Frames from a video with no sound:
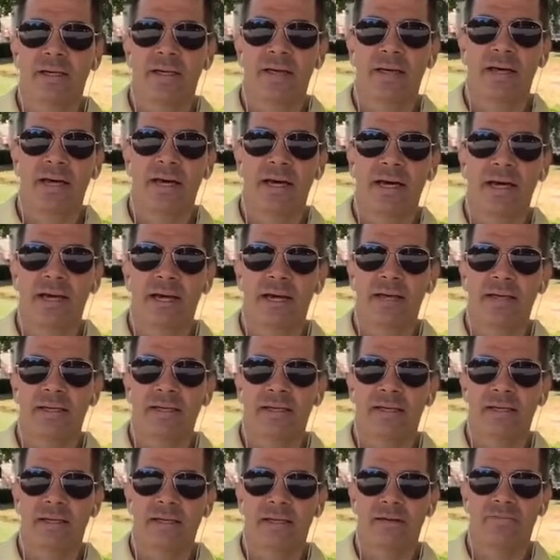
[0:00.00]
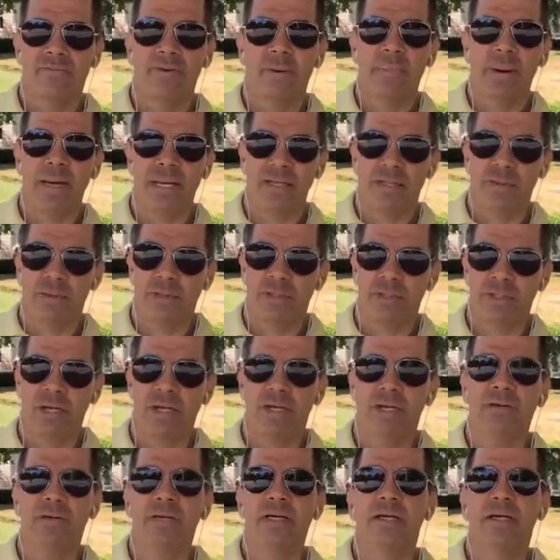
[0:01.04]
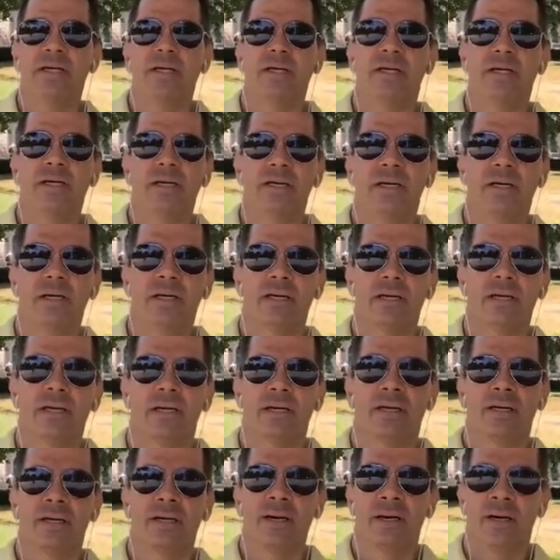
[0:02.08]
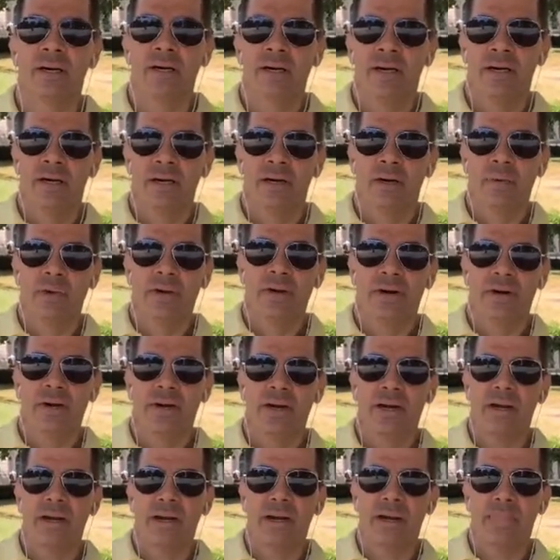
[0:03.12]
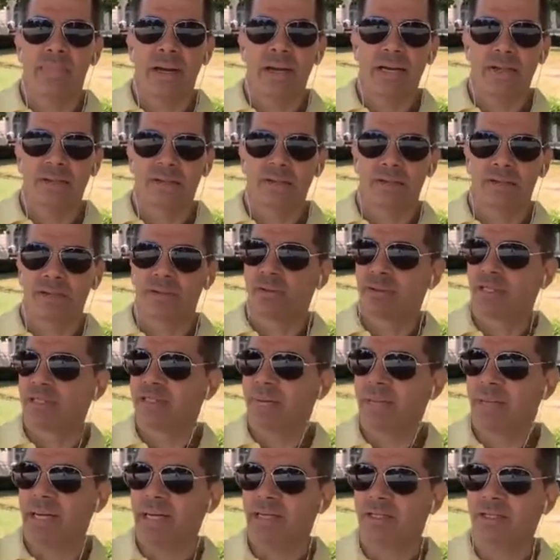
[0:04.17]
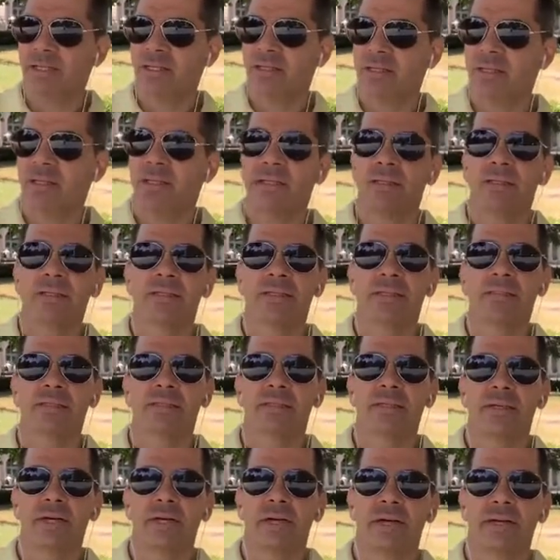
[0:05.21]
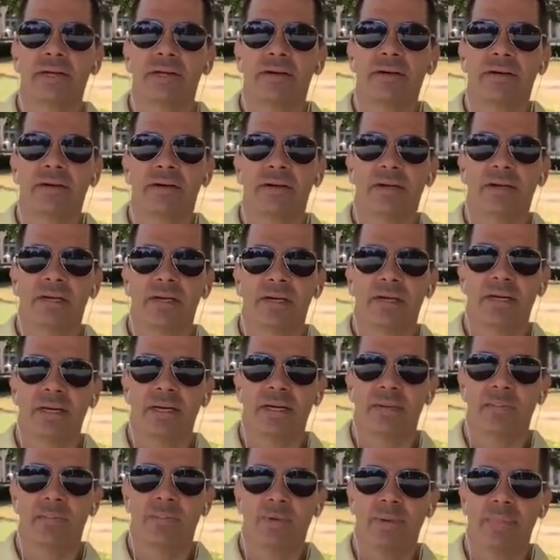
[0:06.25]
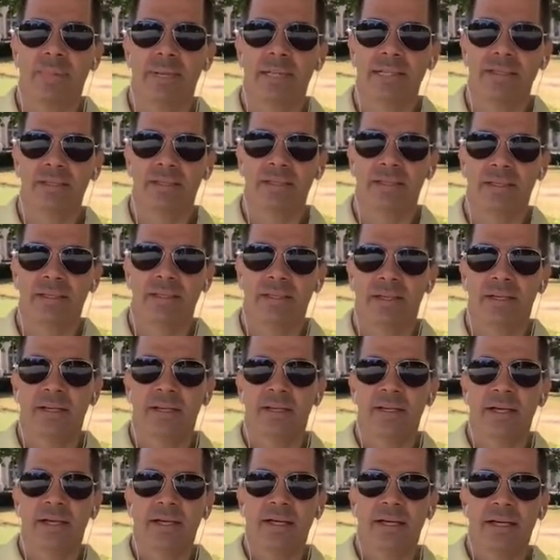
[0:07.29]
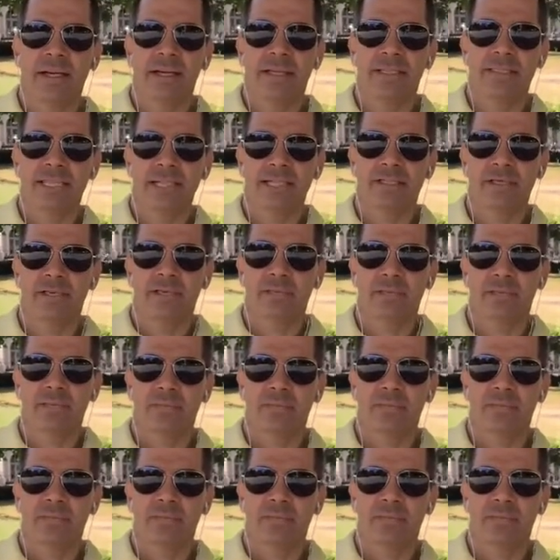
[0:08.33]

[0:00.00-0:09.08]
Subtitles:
and from Medi Tours Hungary. We are a medical tourism agent here in Budapest, and it's actually a